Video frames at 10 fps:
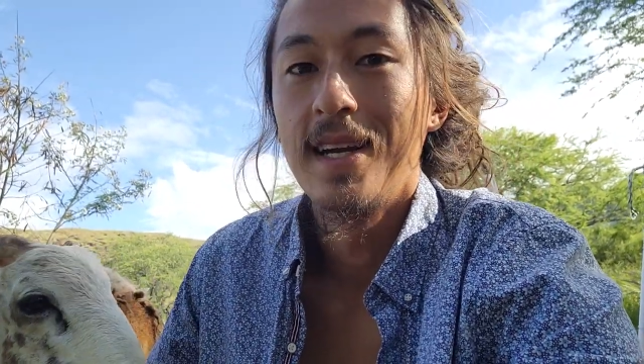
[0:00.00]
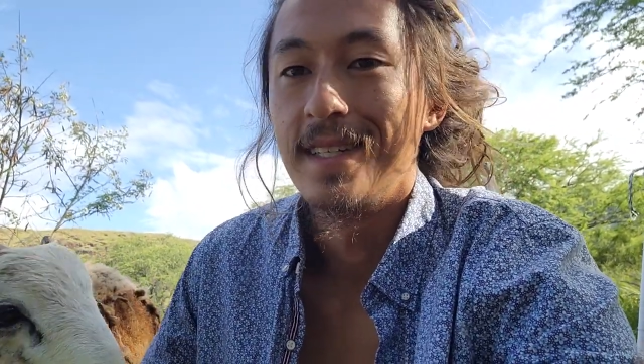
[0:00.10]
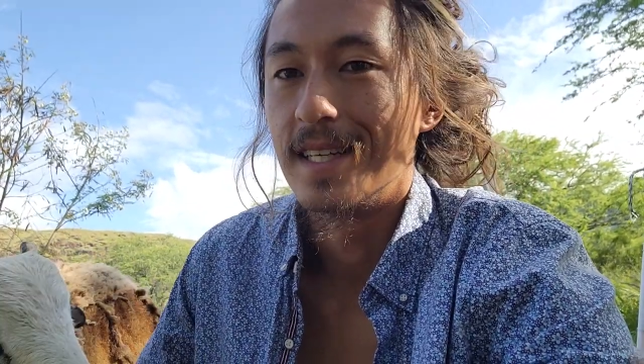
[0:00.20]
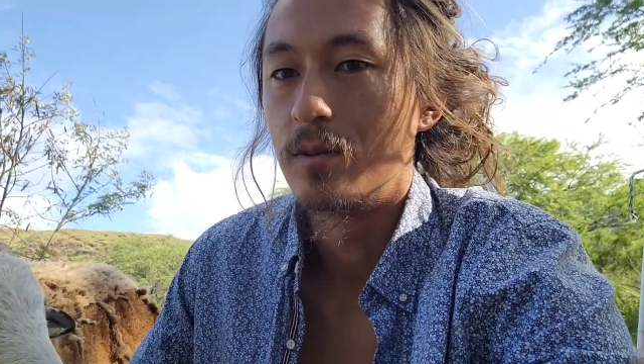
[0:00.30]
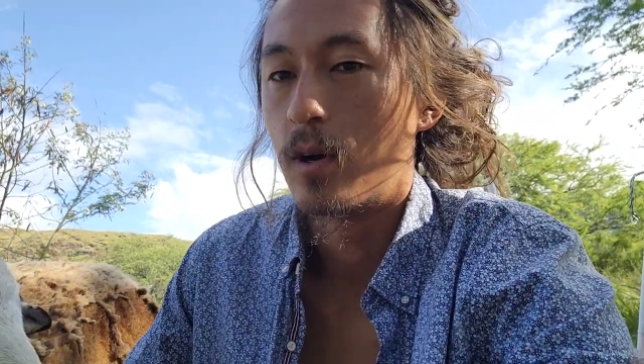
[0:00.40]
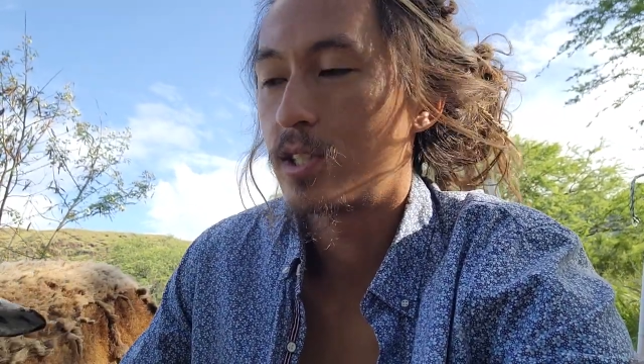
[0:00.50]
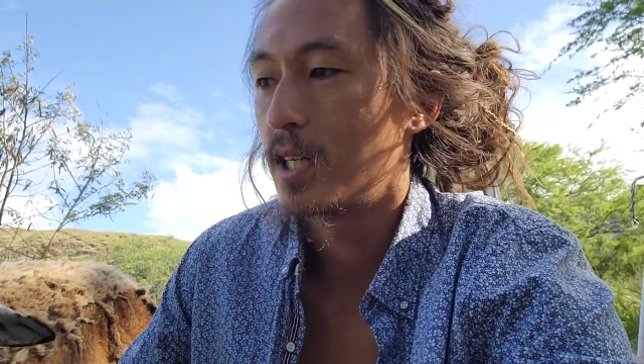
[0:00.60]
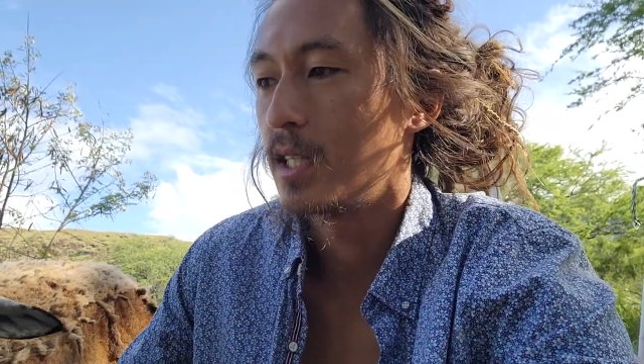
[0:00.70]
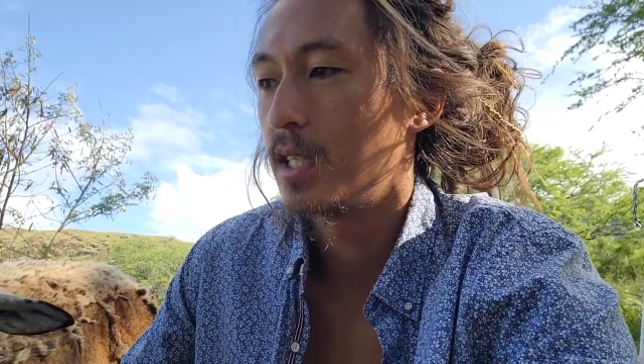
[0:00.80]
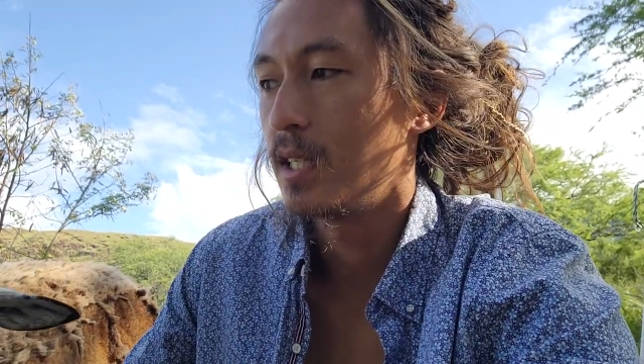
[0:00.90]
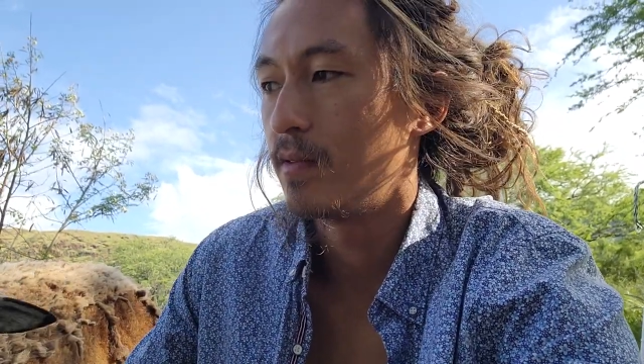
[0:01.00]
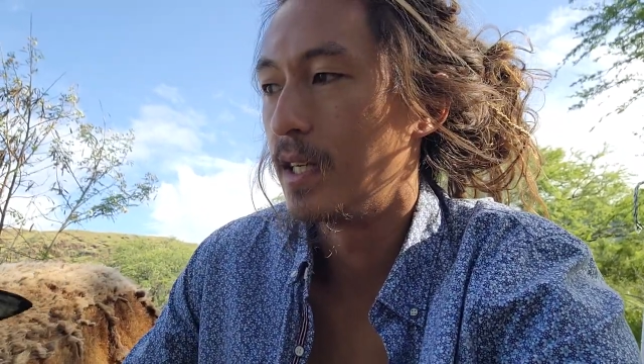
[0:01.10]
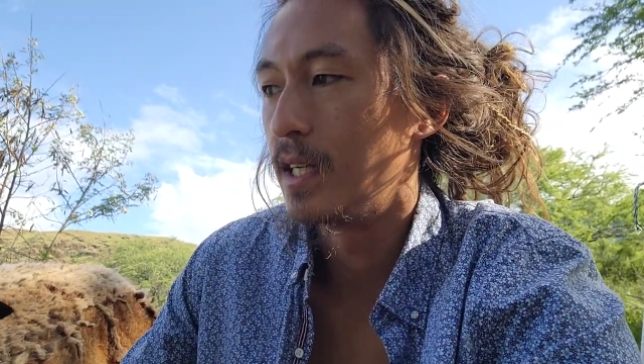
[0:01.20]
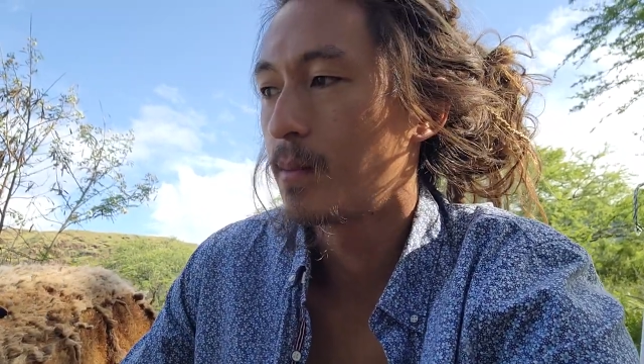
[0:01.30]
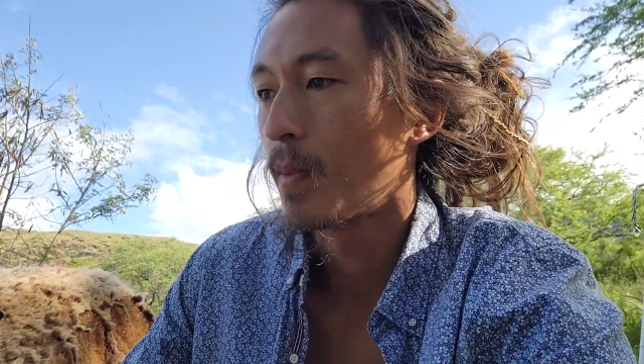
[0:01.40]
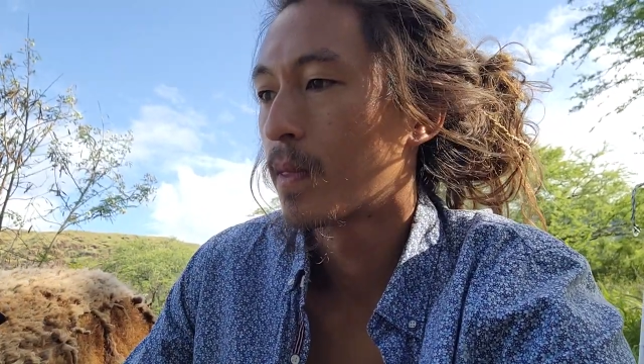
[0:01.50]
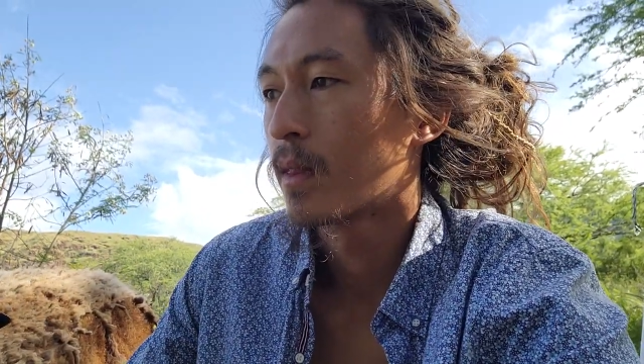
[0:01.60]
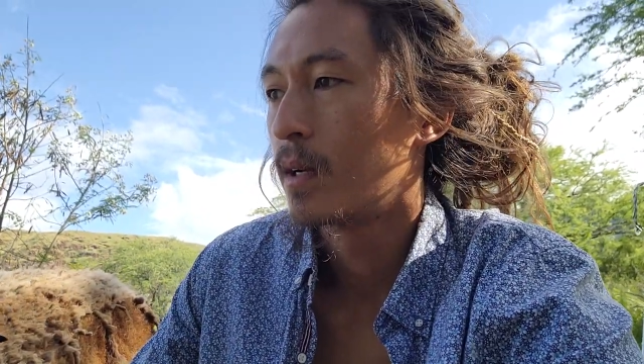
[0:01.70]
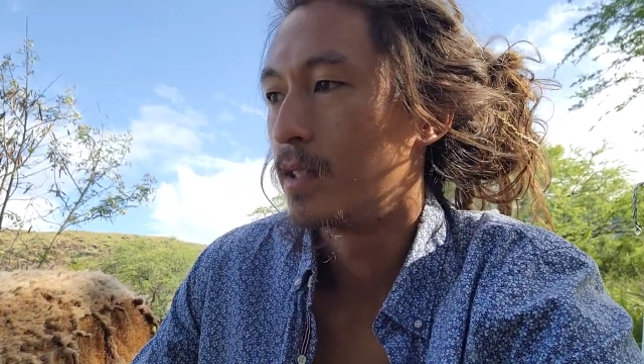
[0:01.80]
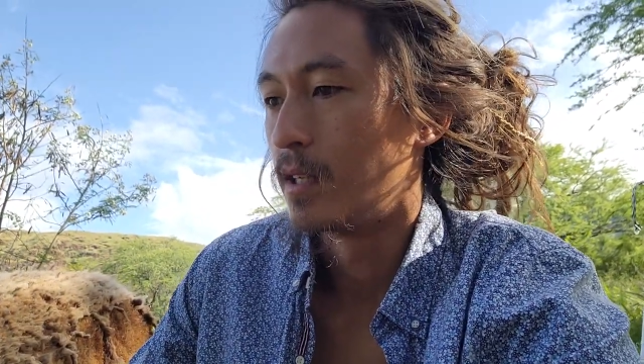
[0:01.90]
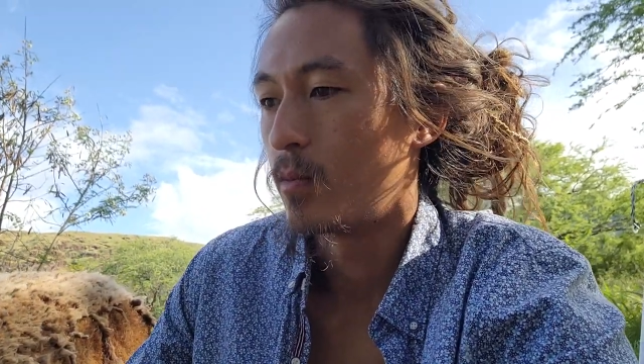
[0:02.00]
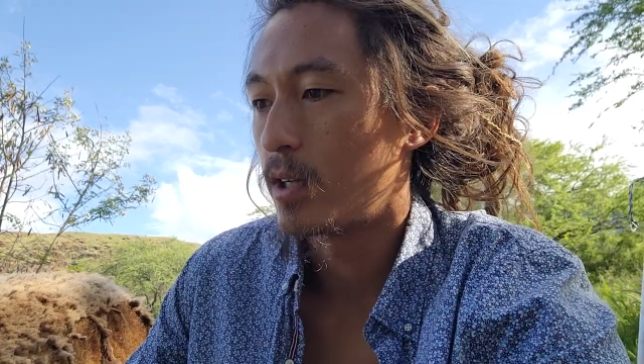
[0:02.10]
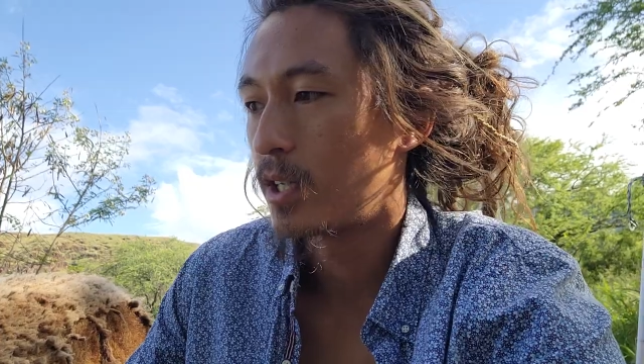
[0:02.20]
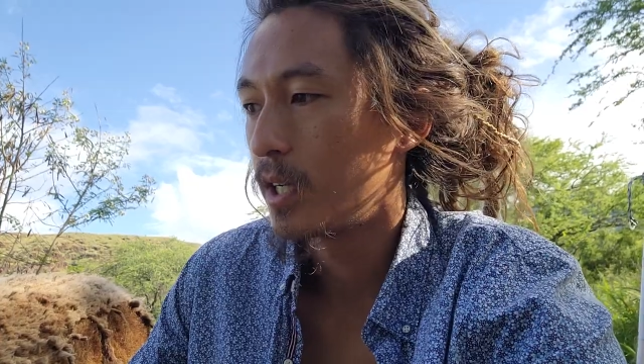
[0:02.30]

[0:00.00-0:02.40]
Didn't watch any TV, didn't watch